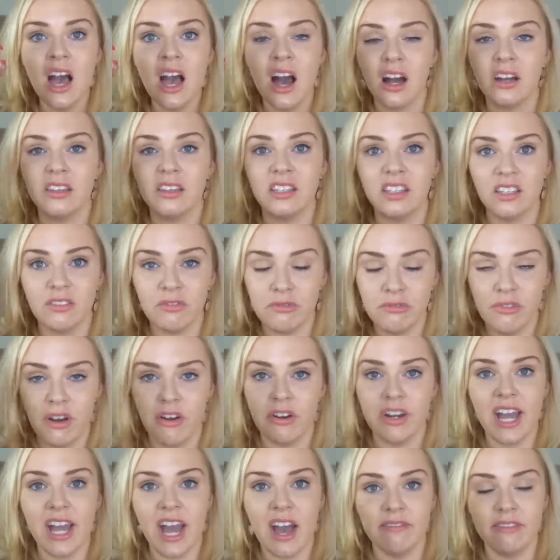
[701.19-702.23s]
I think of
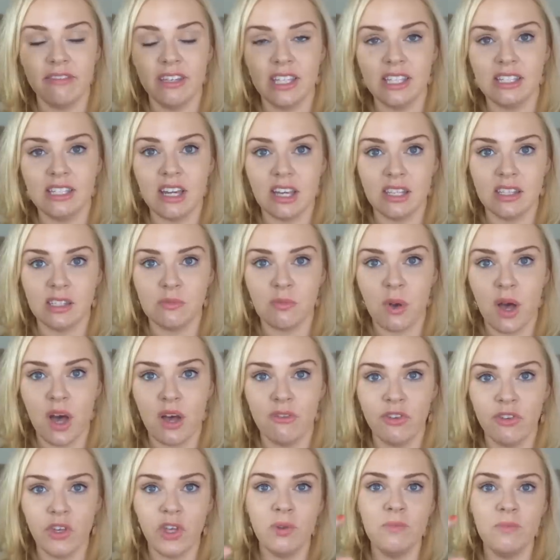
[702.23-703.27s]
very heavy, intense
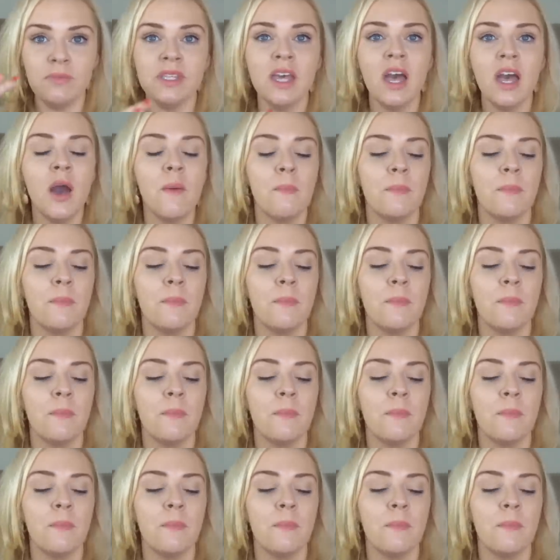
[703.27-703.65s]
perfumes,